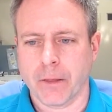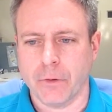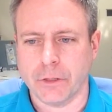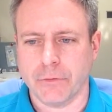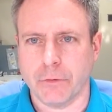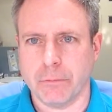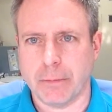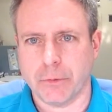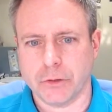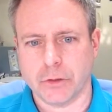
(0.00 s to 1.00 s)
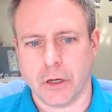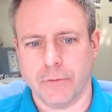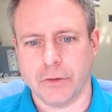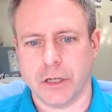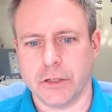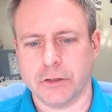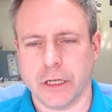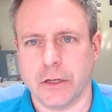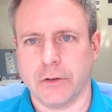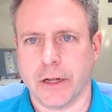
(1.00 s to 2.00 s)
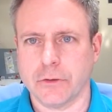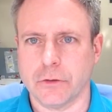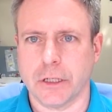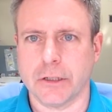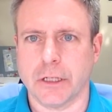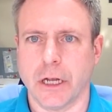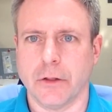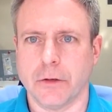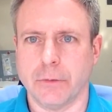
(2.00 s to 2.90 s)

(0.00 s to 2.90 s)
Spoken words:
where different members of the Science Executive Council get together,